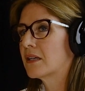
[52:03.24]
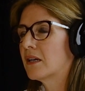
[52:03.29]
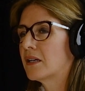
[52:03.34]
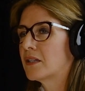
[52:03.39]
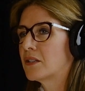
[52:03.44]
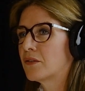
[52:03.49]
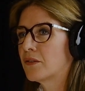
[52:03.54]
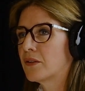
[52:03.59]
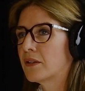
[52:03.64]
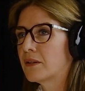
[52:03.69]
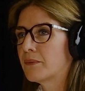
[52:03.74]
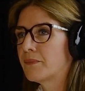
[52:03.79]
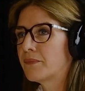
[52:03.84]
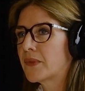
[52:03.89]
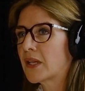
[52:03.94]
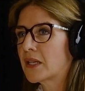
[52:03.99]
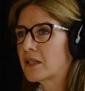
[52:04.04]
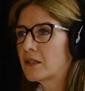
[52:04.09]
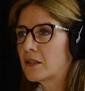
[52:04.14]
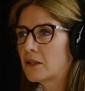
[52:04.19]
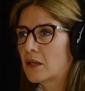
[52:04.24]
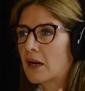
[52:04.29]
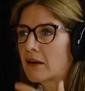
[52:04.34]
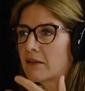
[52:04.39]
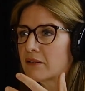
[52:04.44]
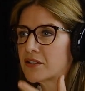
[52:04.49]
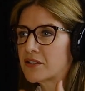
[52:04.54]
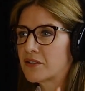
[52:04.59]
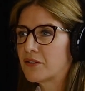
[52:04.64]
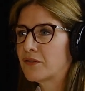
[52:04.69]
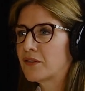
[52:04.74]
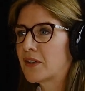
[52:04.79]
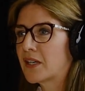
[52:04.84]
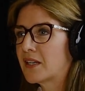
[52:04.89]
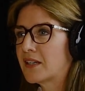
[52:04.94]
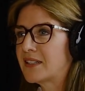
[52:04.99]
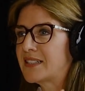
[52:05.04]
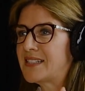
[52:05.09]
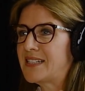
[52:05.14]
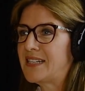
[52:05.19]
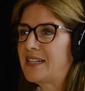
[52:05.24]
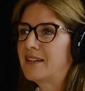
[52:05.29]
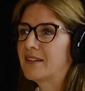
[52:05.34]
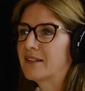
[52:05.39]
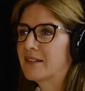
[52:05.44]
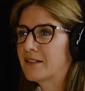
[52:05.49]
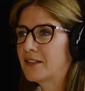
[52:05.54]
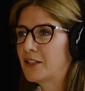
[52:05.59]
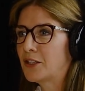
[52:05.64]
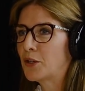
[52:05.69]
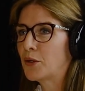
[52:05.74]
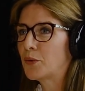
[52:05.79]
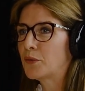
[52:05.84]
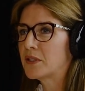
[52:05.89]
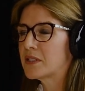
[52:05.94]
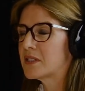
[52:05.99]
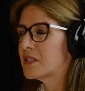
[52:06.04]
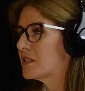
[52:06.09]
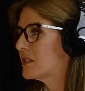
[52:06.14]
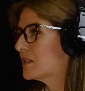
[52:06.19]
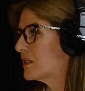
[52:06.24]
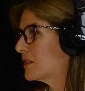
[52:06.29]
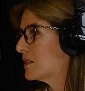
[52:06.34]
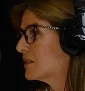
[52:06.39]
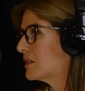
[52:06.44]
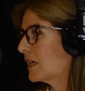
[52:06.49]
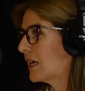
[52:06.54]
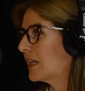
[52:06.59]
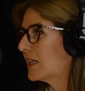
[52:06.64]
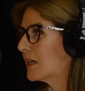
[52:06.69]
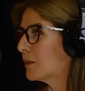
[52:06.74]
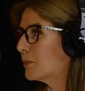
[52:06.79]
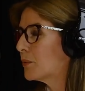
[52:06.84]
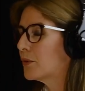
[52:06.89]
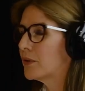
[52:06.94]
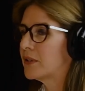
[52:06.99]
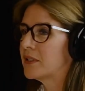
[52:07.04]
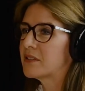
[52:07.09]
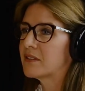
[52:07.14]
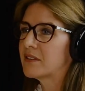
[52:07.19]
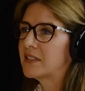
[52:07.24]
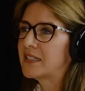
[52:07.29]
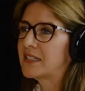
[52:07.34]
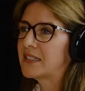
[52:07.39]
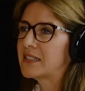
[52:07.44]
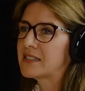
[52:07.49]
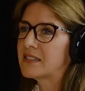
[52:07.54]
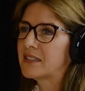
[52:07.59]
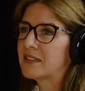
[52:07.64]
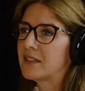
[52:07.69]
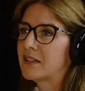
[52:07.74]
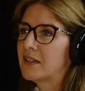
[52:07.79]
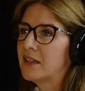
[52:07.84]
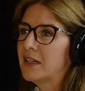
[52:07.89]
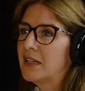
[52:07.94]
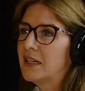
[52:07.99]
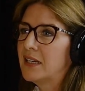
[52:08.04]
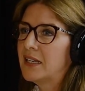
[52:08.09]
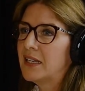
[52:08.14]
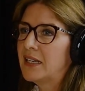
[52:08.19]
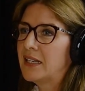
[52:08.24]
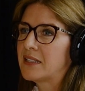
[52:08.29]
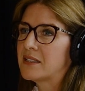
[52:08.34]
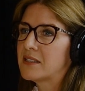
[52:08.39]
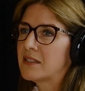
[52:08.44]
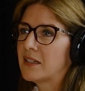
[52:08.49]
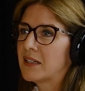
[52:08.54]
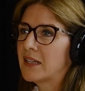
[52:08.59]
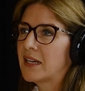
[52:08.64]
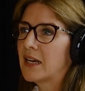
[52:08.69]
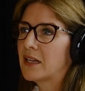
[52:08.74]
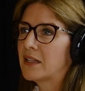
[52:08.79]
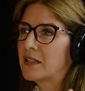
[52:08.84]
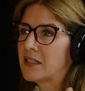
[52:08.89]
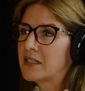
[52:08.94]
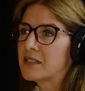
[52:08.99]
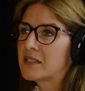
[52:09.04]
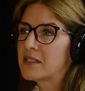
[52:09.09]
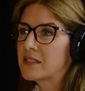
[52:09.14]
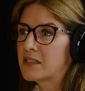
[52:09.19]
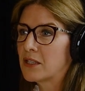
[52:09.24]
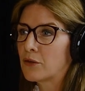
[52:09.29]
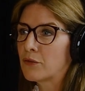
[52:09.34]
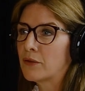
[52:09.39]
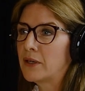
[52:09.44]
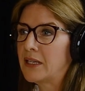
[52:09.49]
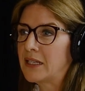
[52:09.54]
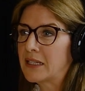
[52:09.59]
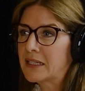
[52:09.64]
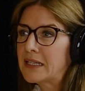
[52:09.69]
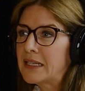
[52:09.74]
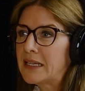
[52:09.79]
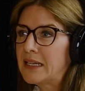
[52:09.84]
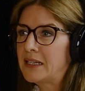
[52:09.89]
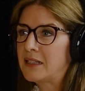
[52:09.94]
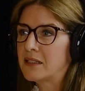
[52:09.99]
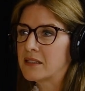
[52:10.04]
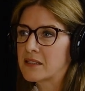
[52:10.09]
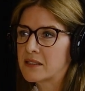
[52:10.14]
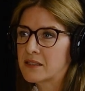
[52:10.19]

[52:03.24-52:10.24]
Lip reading: kind of that narrative, that idea. This is the selling point. This is the green, clean,